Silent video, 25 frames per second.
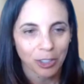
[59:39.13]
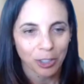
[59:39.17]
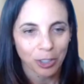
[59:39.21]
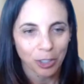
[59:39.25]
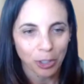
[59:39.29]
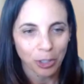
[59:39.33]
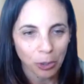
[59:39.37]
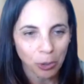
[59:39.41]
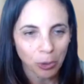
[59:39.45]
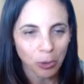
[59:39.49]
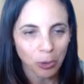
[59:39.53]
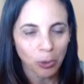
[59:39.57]

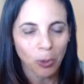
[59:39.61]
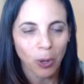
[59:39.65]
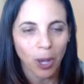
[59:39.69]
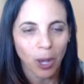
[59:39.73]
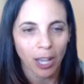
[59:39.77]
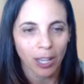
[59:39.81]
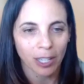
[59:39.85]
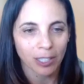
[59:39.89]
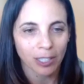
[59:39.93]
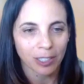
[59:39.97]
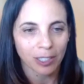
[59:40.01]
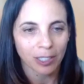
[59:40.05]

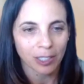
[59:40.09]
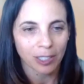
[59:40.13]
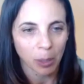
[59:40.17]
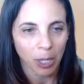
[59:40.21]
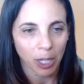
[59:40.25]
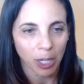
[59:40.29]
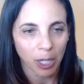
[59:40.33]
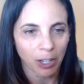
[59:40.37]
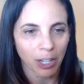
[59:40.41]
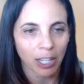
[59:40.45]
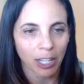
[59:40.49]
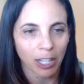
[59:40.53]
you as the
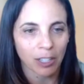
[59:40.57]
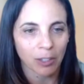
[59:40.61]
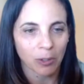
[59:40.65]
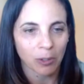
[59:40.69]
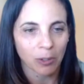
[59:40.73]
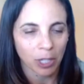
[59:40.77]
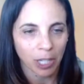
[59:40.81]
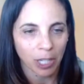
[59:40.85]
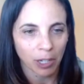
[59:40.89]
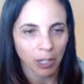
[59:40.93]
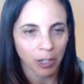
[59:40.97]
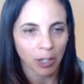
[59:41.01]

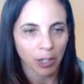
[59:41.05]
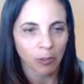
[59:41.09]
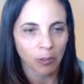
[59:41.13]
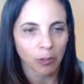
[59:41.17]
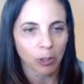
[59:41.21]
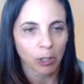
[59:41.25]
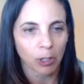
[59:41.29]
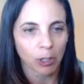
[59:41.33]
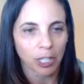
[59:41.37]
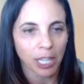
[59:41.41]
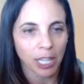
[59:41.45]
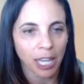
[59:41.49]
parent or
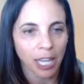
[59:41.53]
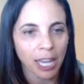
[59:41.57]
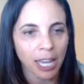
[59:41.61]
caregiver